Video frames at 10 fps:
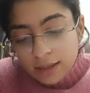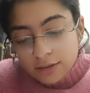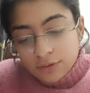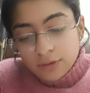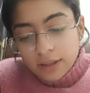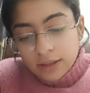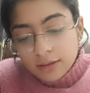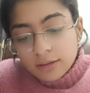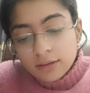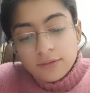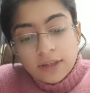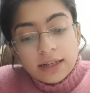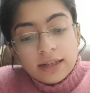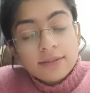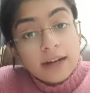So here we
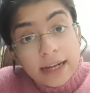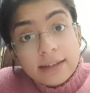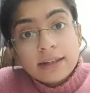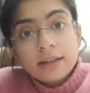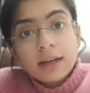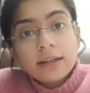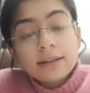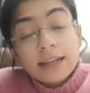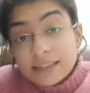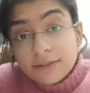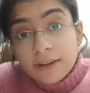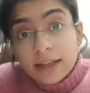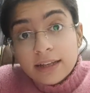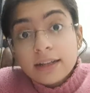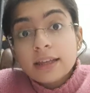can divide it and classify
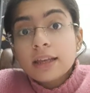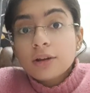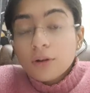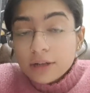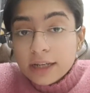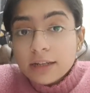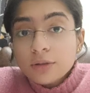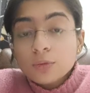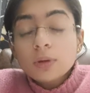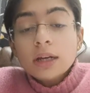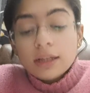it according to